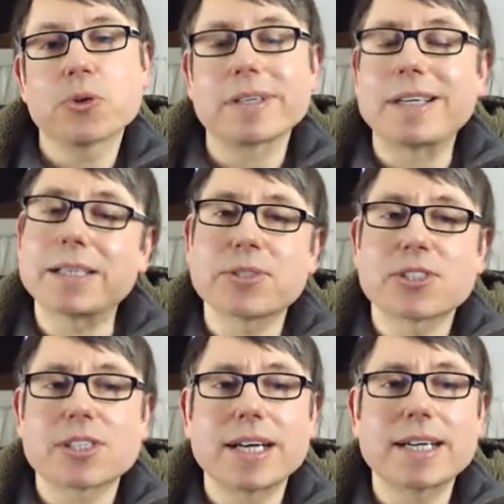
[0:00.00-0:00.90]
would
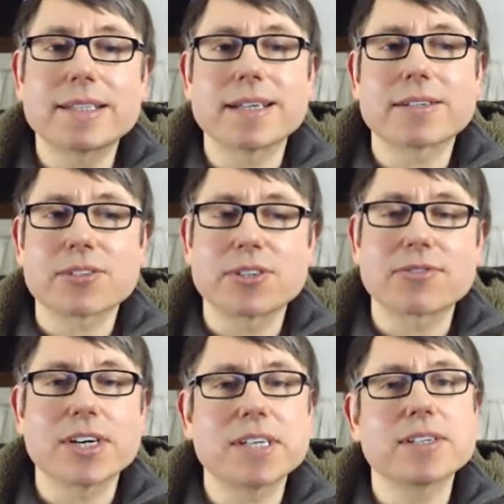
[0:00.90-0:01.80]
say that
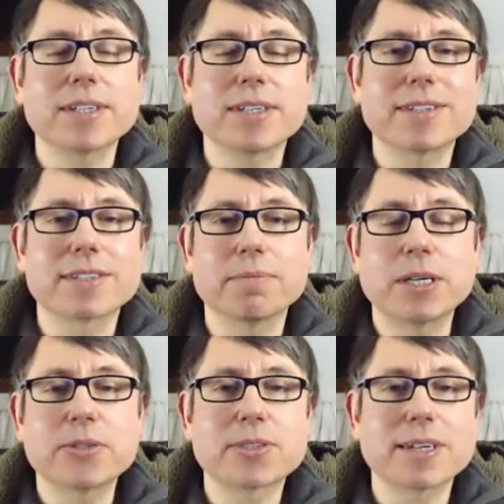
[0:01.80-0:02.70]
songwriting is the
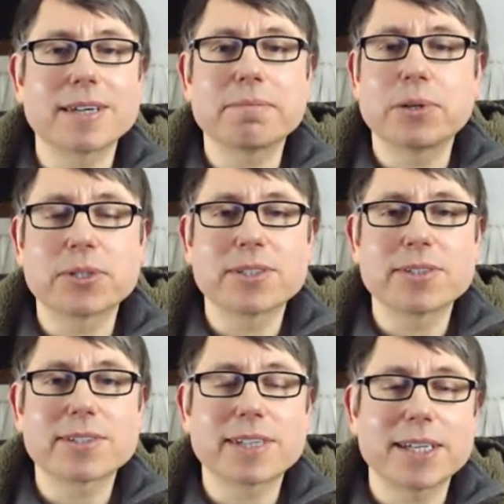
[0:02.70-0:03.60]
most important
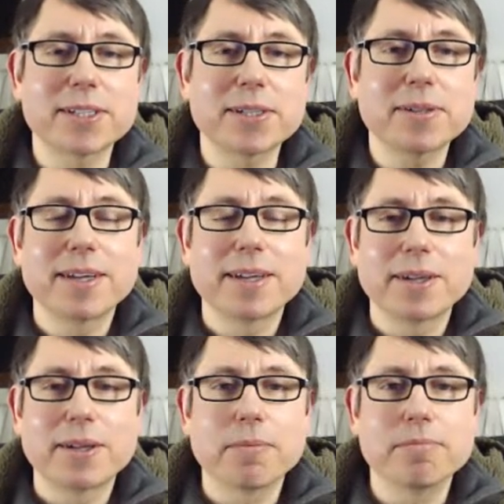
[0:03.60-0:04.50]
skill,
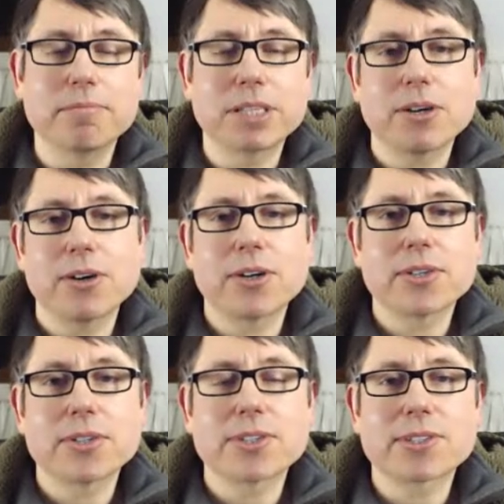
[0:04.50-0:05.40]

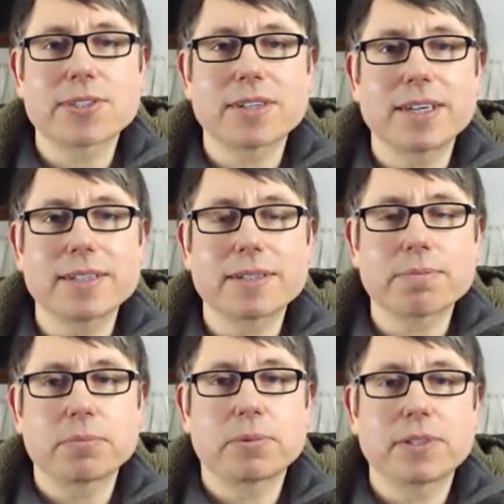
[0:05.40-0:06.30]
because it's
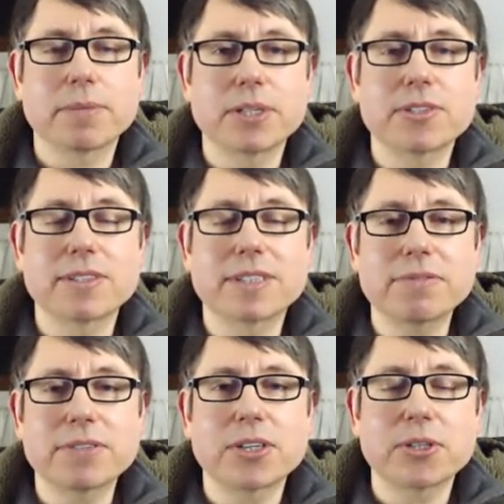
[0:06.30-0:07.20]
probably the most
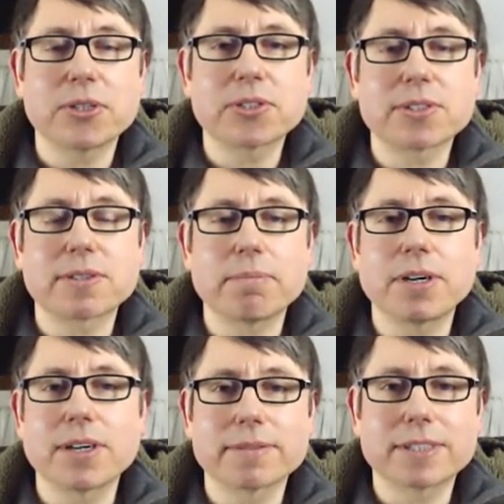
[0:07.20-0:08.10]
difficult
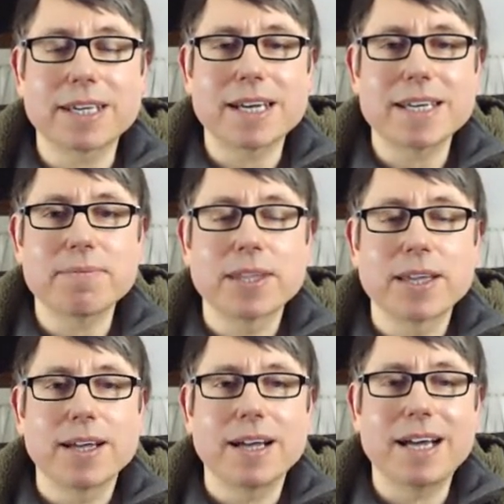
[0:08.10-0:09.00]
part of the game,
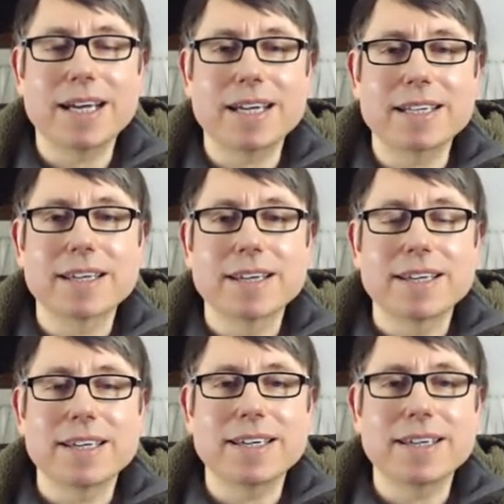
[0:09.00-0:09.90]
and
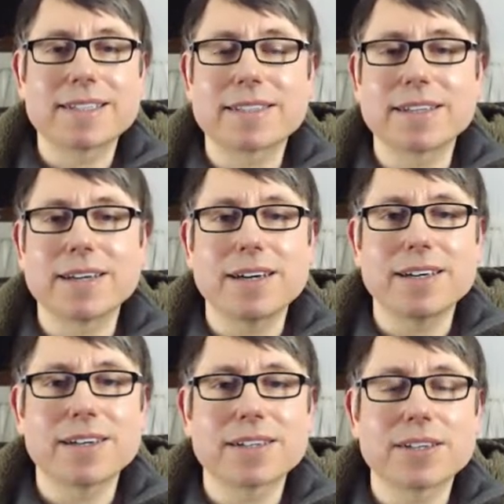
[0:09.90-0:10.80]
it's the
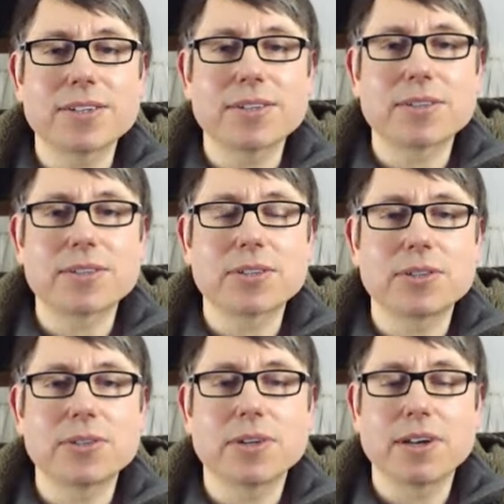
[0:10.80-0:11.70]
hardest
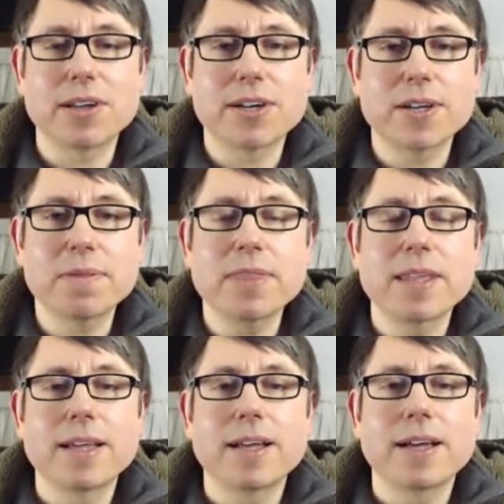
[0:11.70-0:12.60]
to learn.
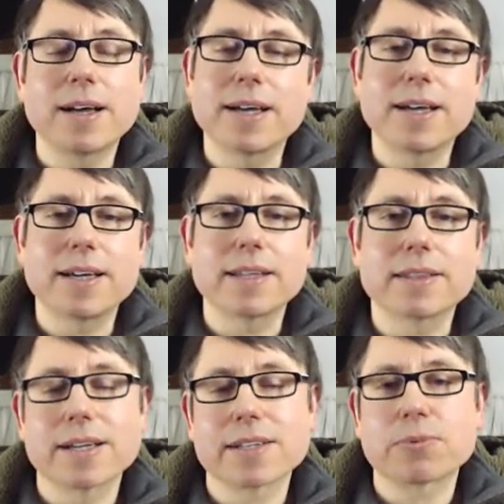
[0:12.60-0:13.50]
And
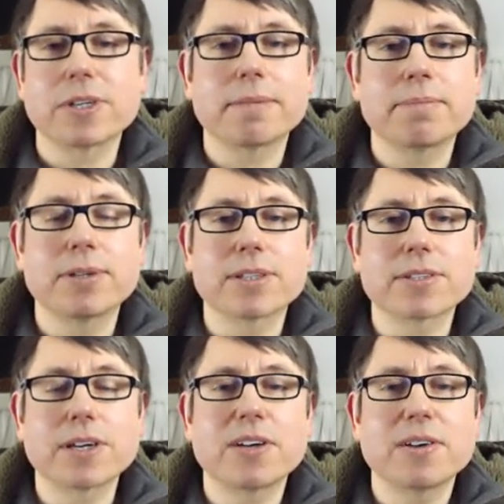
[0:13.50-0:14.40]
that's why I put
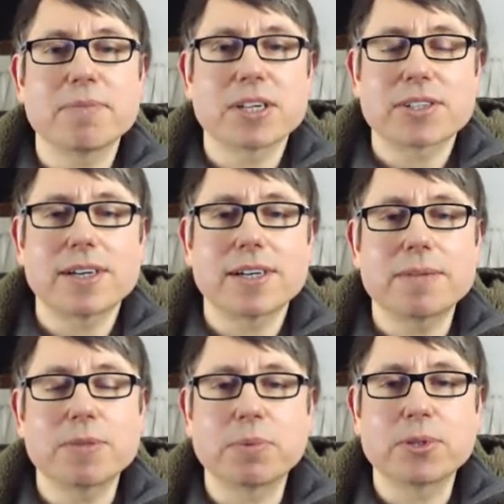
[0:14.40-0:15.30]
so much time
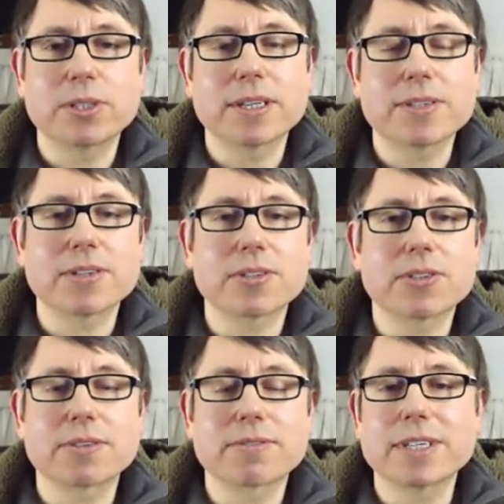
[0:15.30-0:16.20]
into putting this songwriting